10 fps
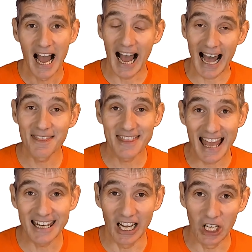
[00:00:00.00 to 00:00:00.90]
And
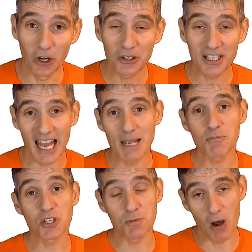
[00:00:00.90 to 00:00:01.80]
then along came
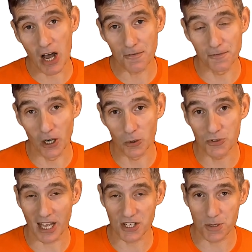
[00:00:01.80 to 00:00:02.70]

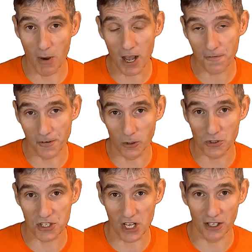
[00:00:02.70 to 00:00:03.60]
smartphones, and
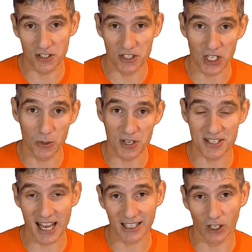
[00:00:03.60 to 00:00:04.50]
smartphones started to use a
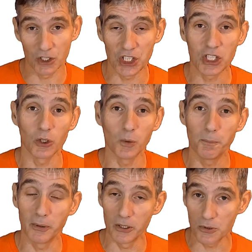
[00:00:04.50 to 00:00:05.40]
technology
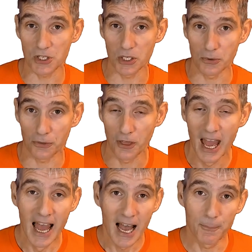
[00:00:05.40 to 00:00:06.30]
called Bluetooth.
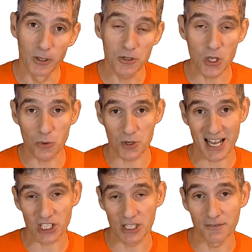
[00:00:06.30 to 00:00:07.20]
Bluetooth was
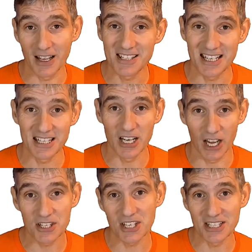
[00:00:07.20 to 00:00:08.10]
actually invented in
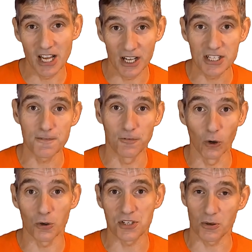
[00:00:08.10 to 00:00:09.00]

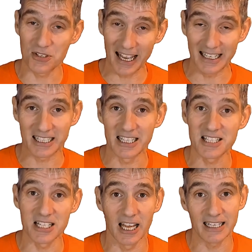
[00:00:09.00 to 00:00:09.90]
1994, so technically
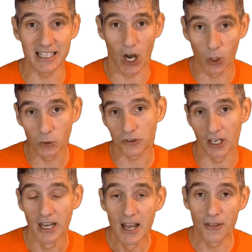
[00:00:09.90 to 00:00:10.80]
slightly
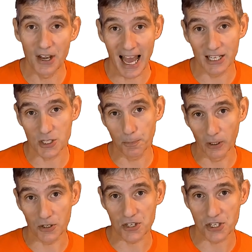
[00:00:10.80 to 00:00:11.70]
older than Ant
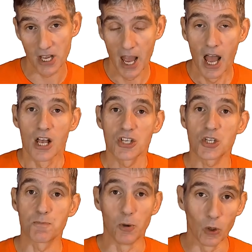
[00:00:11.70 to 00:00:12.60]
Plus.
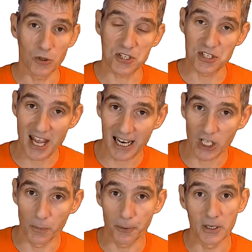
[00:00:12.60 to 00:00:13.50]
Sports tech
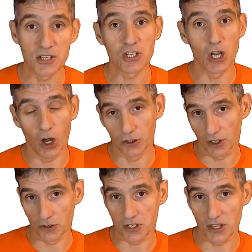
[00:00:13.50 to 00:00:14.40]
companies cottoned
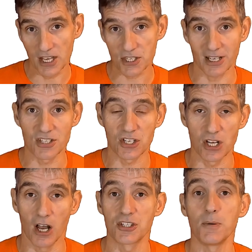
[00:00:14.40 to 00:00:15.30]
onto this and
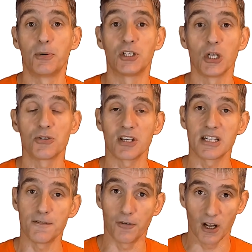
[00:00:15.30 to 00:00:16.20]
started producing
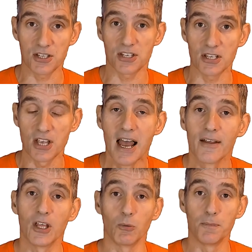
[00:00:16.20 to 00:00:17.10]
devices
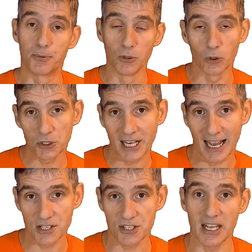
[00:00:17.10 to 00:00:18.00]
that would
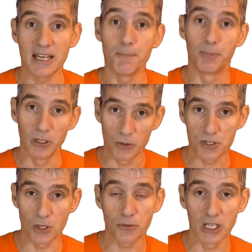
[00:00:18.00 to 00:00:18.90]
broadcast in
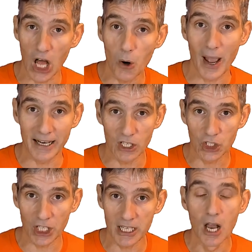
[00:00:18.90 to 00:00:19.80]
Bluetooth Low
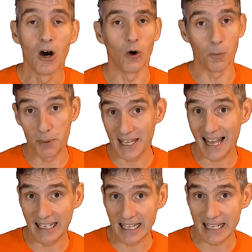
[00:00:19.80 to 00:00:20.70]
Energy, or
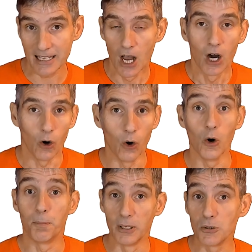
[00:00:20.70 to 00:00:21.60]
BLE,
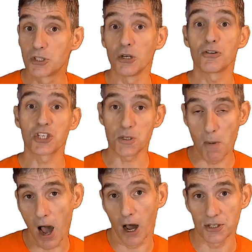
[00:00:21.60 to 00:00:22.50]
or Bluetooth
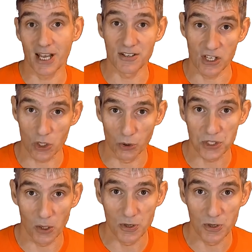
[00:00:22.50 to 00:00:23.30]
Smart, as it's also